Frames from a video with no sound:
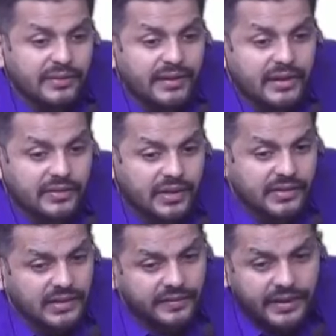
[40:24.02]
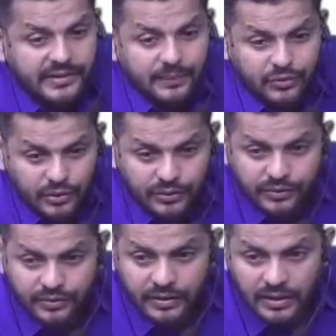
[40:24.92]
we are discussing the word
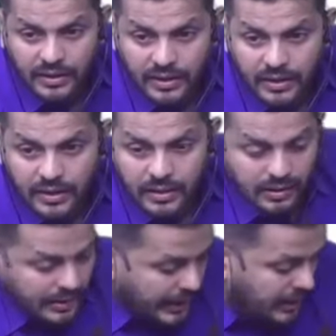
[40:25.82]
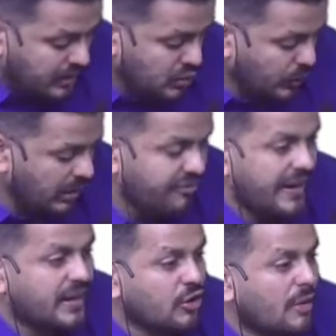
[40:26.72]
substitutes, right, you will
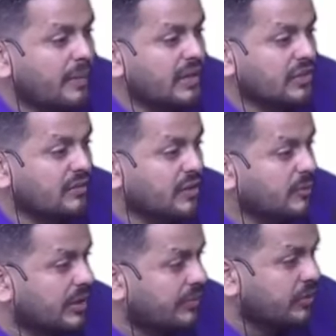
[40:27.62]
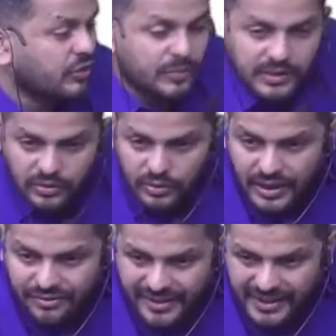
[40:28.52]
find competition from substitutes means you will
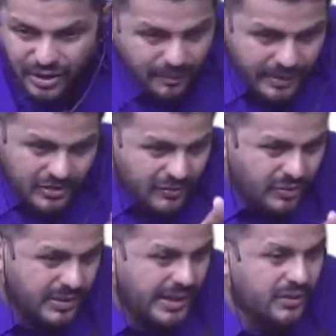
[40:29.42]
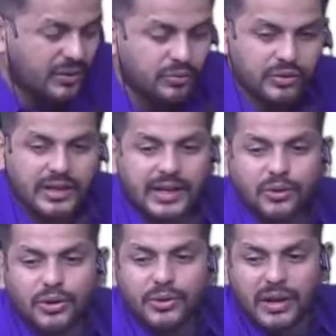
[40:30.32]
not find competition from the kind of substitute that I
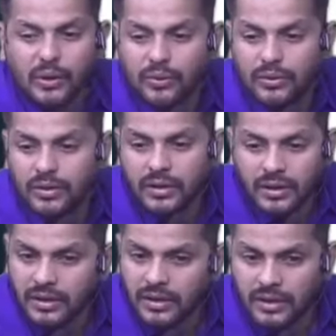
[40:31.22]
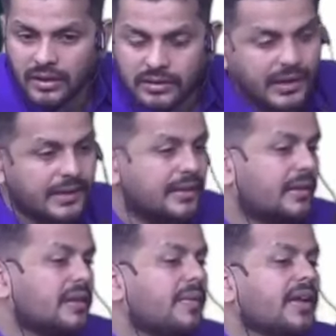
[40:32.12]
told you now. Right? That
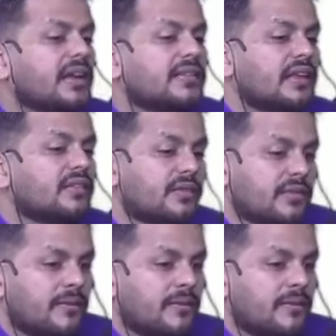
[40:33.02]
doesn't make any sense.